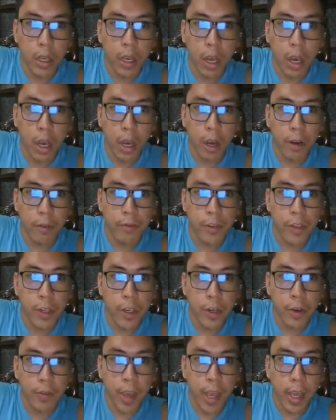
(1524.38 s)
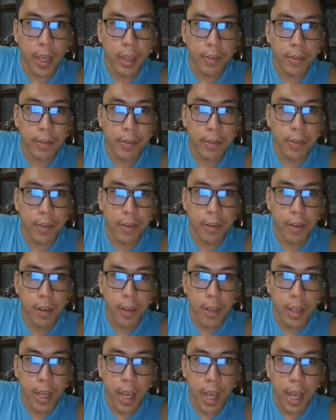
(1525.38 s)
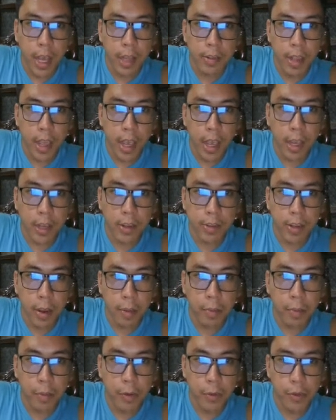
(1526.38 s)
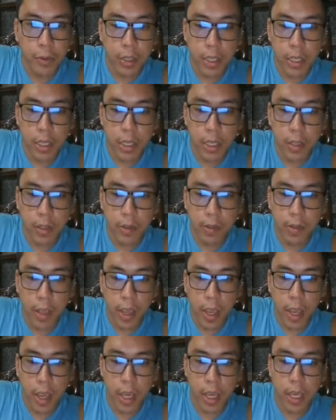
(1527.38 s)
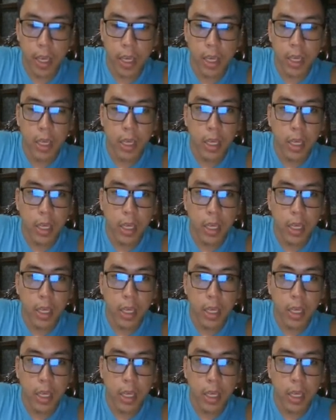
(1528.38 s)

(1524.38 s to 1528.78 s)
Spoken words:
of g of x as x approaches a